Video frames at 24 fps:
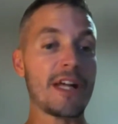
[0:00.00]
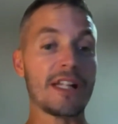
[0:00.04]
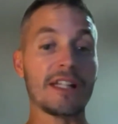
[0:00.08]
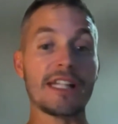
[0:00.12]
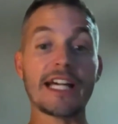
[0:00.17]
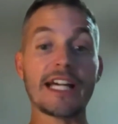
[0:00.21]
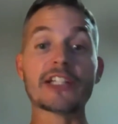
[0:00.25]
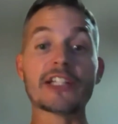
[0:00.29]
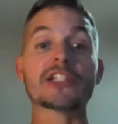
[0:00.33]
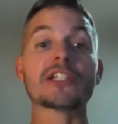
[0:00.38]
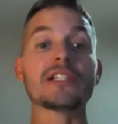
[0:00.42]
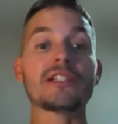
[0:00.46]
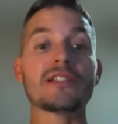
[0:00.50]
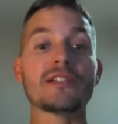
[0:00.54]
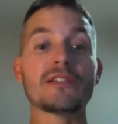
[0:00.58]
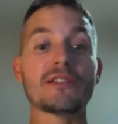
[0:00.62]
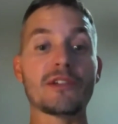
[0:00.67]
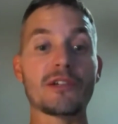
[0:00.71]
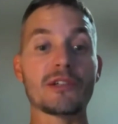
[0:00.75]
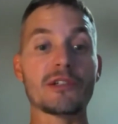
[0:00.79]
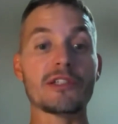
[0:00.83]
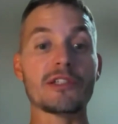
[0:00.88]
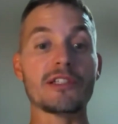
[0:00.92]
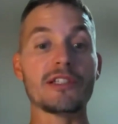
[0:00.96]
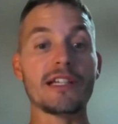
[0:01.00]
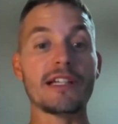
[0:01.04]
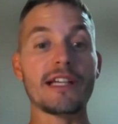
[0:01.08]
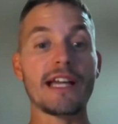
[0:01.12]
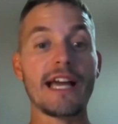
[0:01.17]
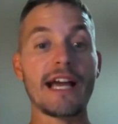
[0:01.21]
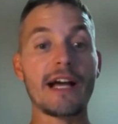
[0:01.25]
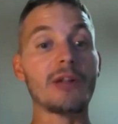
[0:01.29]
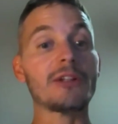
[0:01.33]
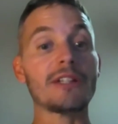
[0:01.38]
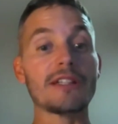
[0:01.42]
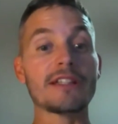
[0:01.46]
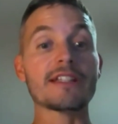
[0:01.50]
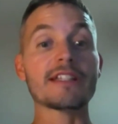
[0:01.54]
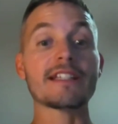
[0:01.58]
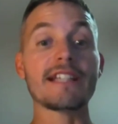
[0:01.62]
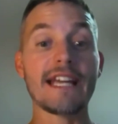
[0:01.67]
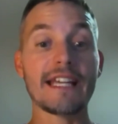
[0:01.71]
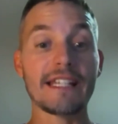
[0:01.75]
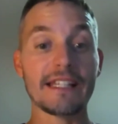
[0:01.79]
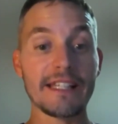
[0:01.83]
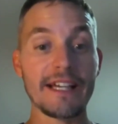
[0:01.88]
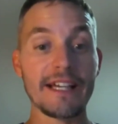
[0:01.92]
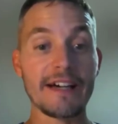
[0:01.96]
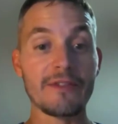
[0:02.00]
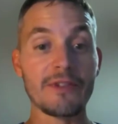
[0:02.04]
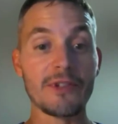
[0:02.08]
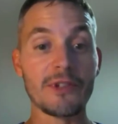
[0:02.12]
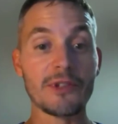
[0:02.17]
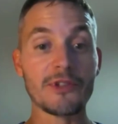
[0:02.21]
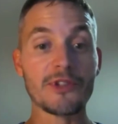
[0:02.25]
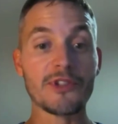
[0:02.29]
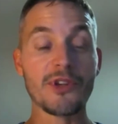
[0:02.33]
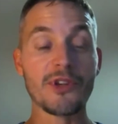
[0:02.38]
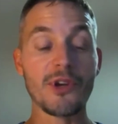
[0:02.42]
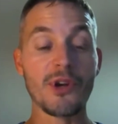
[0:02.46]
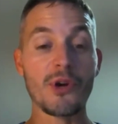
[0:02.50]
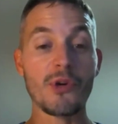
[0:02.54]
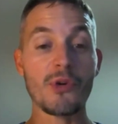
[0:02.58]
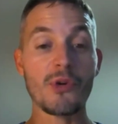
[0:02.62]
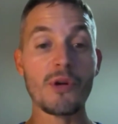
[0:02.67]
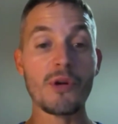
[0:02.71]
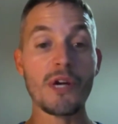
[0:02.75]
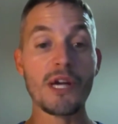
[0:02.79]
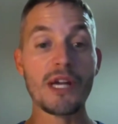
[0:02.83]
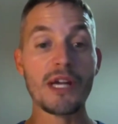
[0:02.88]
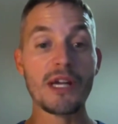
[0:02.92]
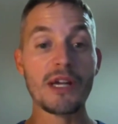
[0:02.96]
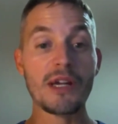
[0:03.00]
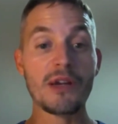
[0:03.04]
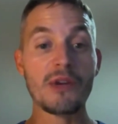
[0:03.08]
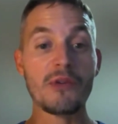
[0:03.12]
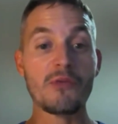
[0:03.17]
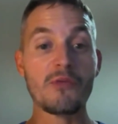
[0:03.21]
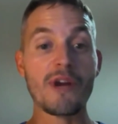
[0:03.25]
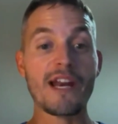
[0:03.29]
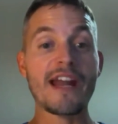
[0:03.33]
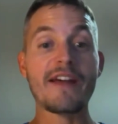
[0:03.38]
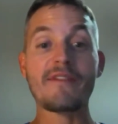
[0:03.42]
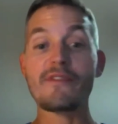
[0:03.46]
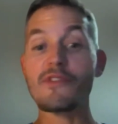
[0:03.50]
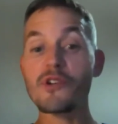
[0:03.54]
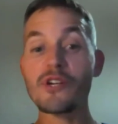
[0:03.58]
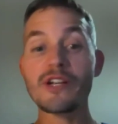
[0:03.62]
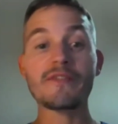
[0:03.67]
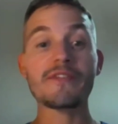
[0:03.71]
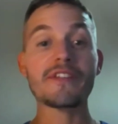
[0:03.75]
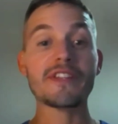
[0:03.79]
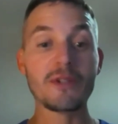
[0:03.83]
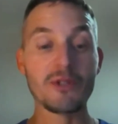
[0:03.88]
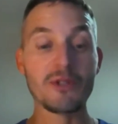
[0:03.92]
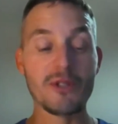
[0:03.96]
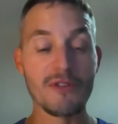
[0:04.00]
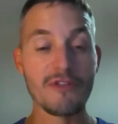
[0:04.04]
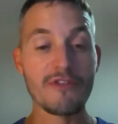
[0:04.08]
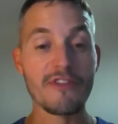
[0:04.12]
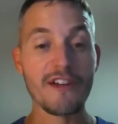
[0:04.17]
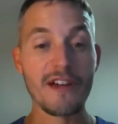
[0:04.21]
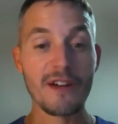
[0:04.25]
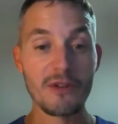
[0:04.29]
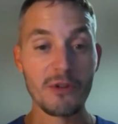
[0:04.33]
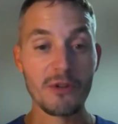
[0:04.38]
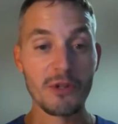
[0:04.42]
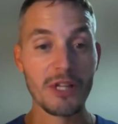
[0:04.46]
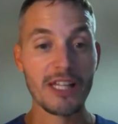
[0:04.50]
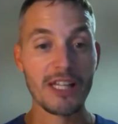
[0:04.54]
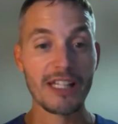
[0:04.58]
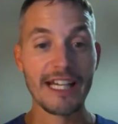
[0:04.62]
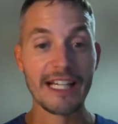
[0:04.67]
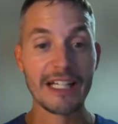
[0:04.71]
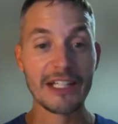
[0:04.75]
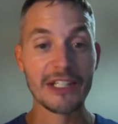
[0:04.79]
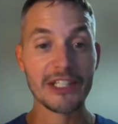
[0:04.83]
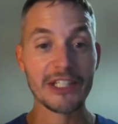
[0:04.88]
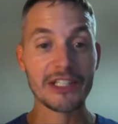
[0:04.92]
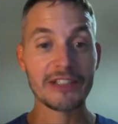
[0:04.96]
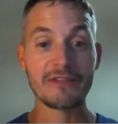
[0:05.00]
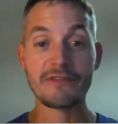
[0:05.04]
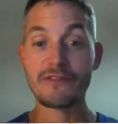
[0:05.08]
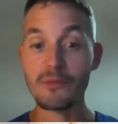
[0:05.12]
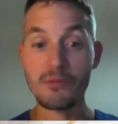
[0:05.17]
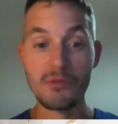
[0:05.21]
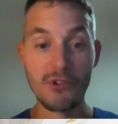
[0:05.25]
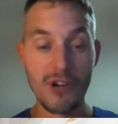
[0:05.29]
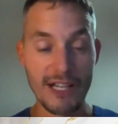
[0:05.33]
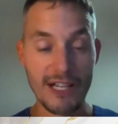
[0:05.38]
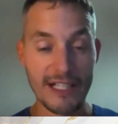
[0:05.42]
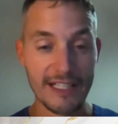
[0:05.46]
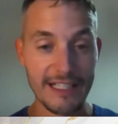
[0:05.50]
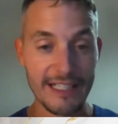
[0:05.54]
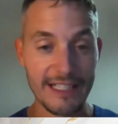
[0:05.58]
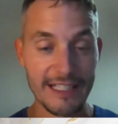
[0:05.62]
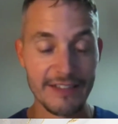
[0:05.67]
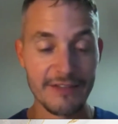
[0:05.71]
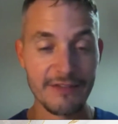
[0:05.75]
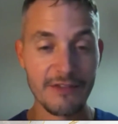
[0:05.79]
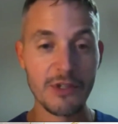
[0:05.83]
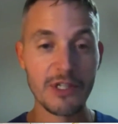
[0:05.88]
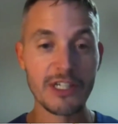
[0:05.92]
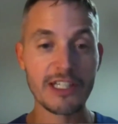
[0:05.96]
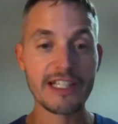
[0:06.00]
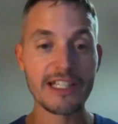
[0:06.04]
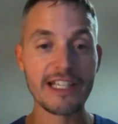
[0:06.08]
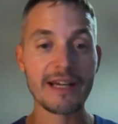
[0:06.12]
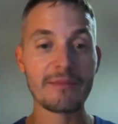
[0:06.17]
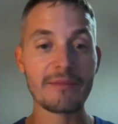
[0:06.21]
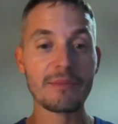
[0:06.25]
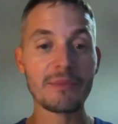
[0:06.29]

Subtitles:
elections are held at the state level. So whenever even there's a federal election for president, for